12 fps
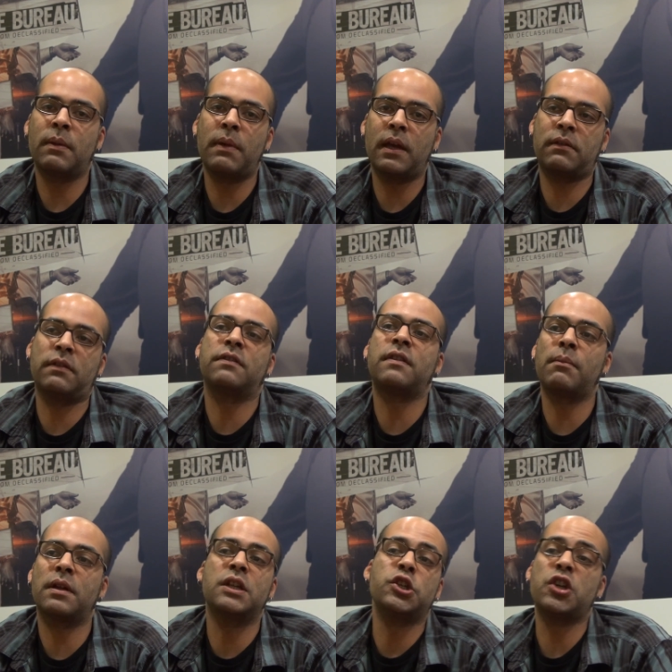to make
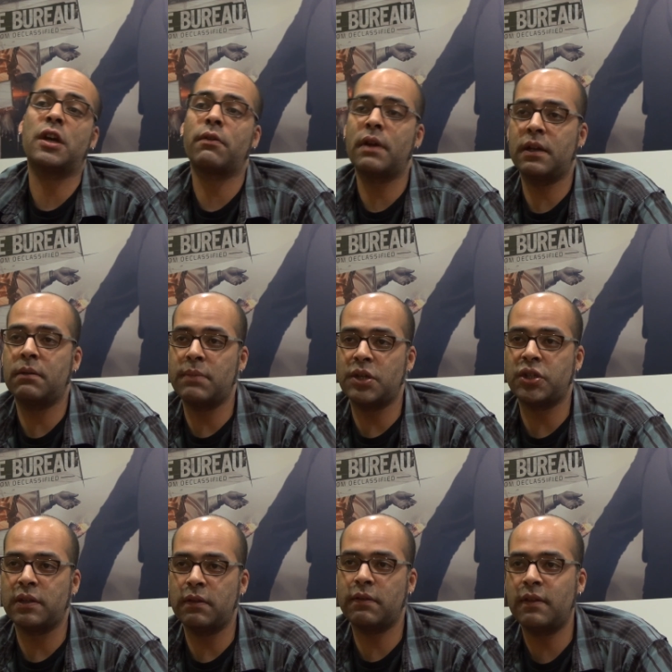systemically generated
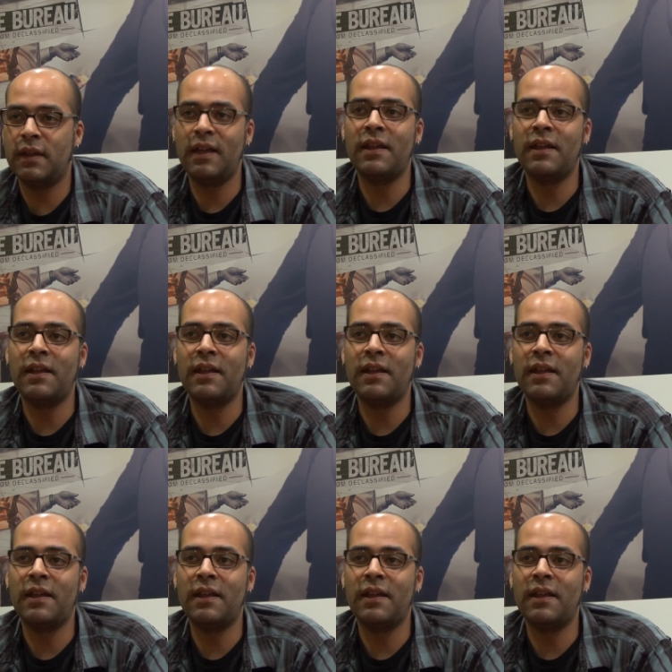missions